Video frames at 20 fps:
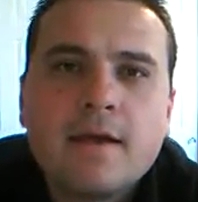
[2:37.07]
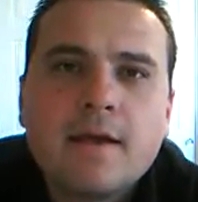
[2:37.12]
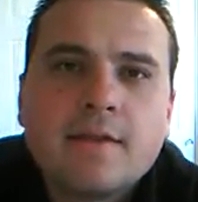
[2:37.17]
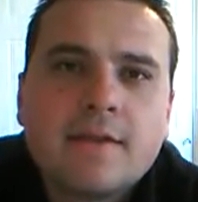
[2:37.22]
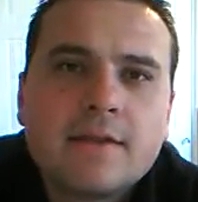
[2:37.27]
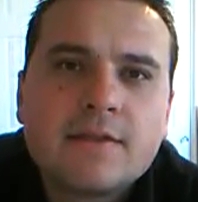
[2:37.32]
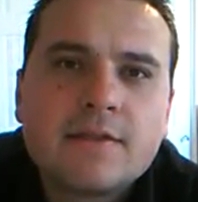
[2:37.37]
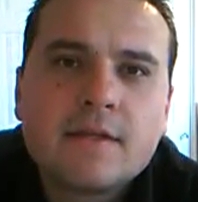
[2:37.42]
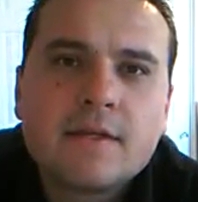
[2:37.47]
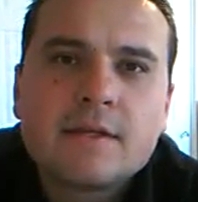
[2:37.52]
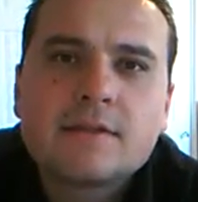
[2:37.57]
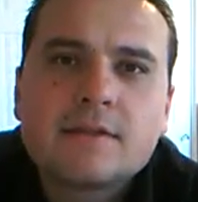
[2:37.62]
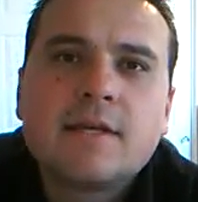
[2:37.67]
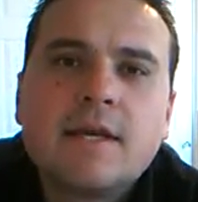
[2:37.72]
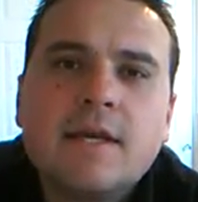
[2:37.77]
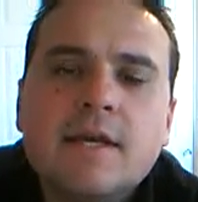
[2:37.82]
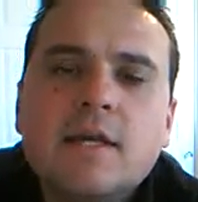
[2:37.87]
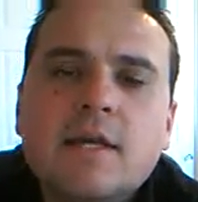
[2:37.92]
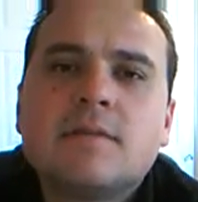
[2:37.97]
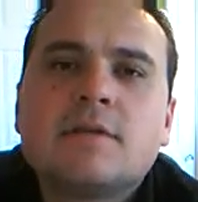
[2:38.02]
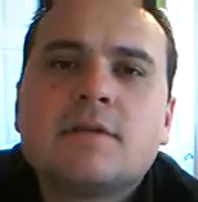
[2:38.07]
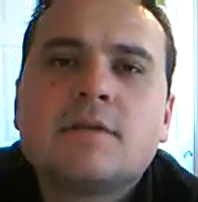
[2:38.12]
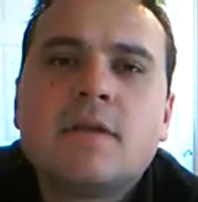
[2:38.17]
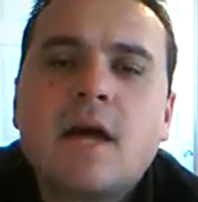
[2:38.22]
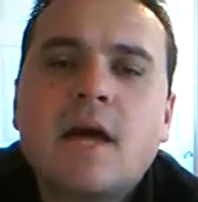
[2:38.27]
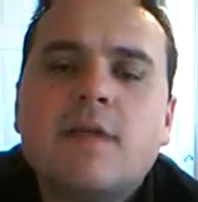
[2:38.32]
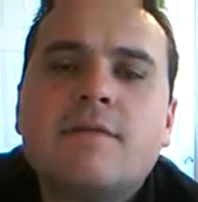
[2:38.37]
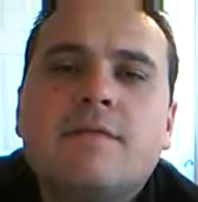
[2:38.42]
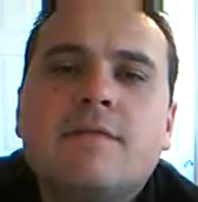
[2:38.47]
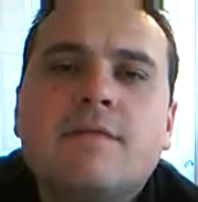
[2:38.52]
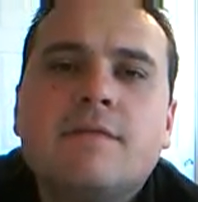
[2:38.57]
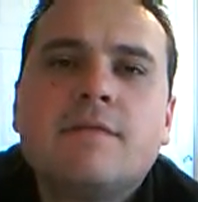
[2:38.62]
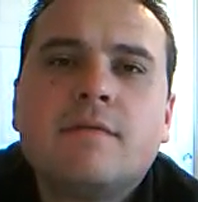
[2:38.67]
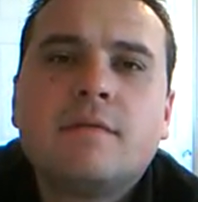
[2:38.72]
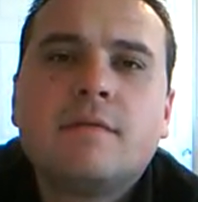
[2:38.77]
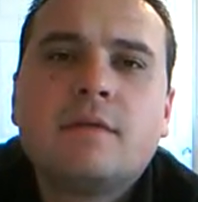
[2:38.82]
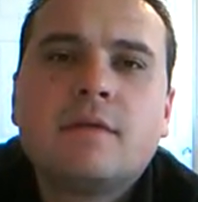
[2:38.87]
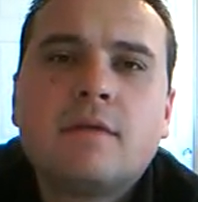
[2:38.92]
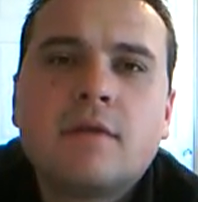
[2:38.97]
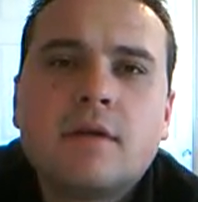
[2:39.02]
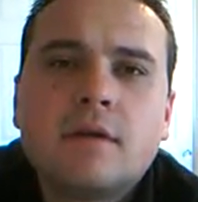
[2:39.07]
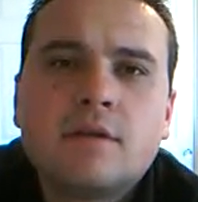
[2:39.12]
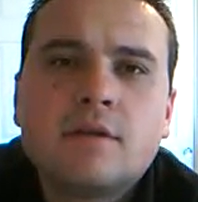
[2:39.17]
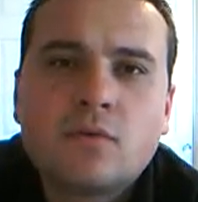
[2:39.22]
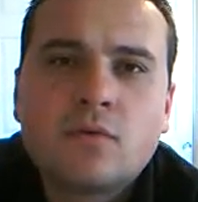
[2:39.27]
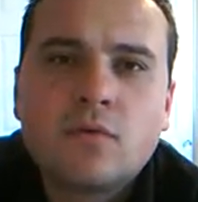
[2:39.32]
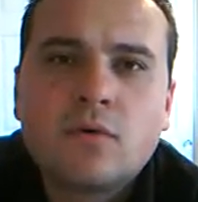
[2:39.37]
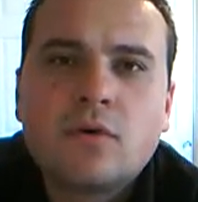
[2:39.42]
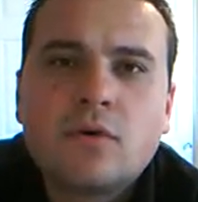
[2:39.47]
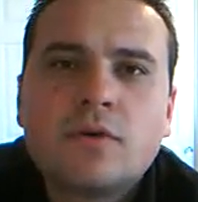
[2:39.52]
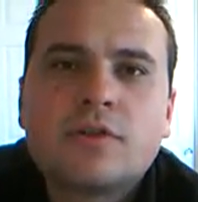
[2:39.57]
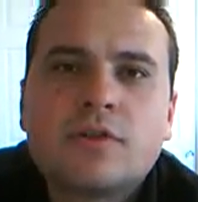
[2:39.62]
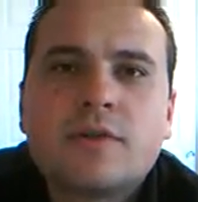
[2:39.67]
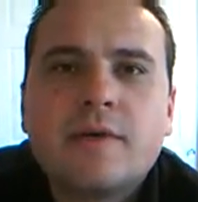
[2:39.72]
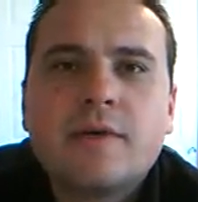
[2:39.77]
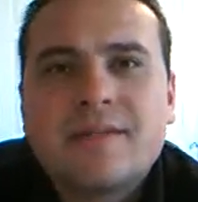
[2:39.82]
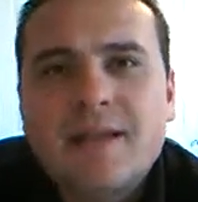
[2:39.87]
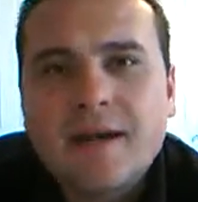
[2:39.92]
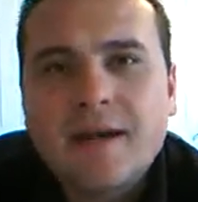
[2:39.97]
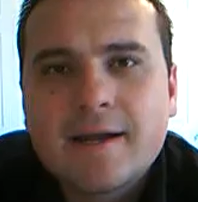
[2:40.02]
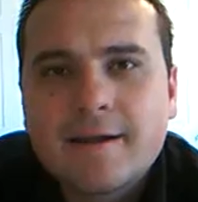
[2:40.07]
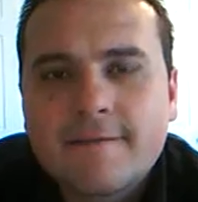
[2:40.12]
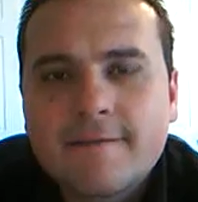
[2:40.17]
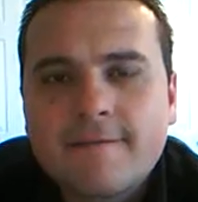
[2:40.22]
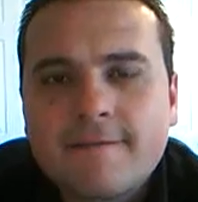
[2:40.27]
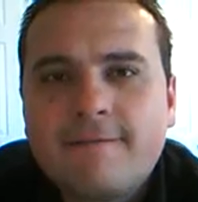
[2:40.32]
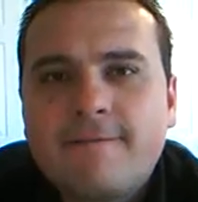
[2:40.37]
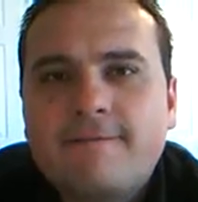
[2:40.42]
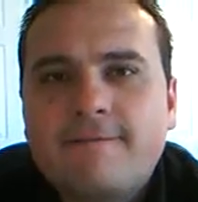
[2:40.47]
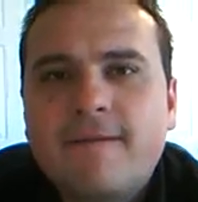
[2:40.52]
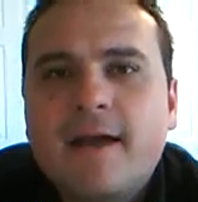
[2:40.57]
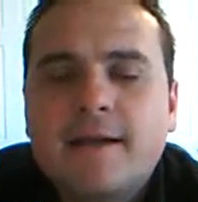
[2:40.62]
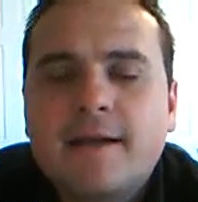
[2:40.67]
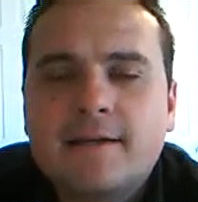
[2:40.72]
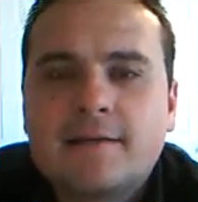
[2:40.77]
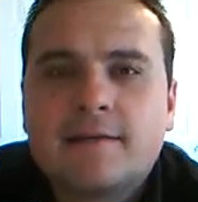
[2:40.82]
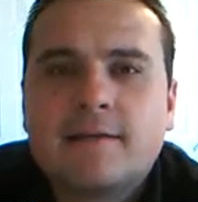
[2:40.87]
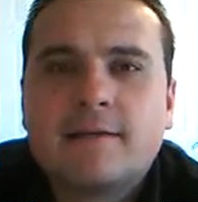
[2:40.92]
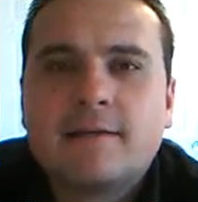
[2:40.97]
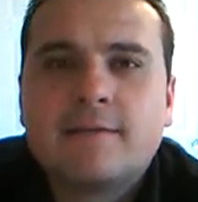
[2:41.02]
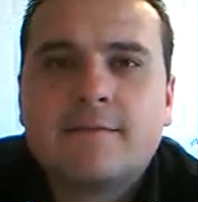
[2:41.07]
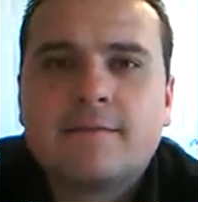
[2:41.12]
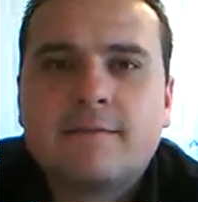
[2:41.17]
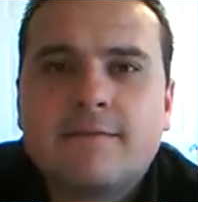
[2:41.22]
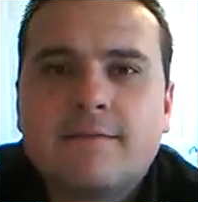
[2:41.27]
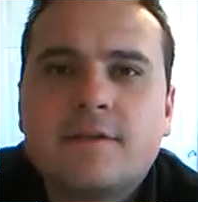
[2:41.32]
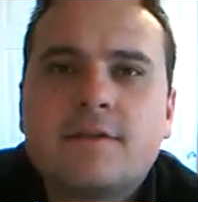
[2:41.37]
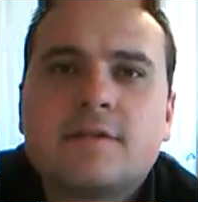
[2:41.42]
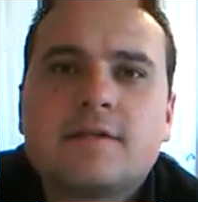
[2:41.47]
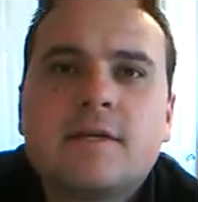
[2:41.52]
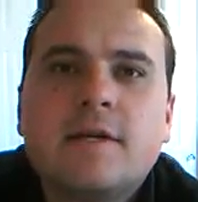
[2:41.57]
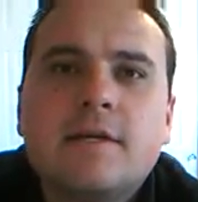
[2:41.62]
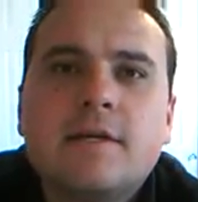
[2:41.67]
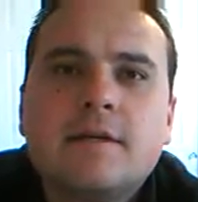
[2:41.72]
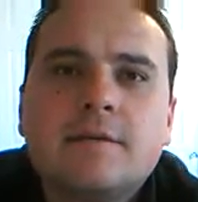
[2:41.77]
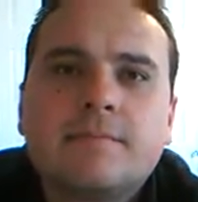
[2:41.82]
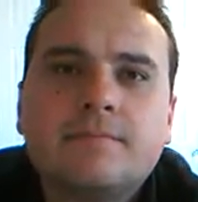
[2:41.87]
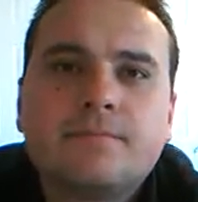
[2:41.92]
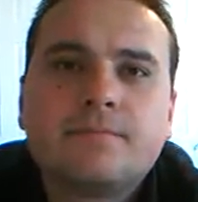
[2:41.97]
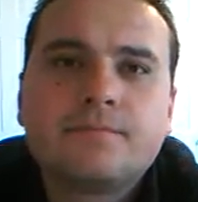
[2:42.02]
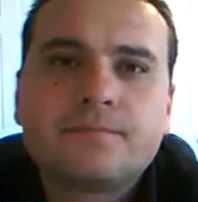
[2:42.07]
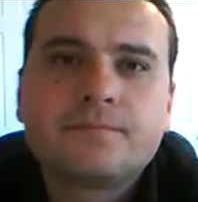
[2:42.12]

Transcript: that this kingdom is not of his world, so he's not going to fight for this kingdom.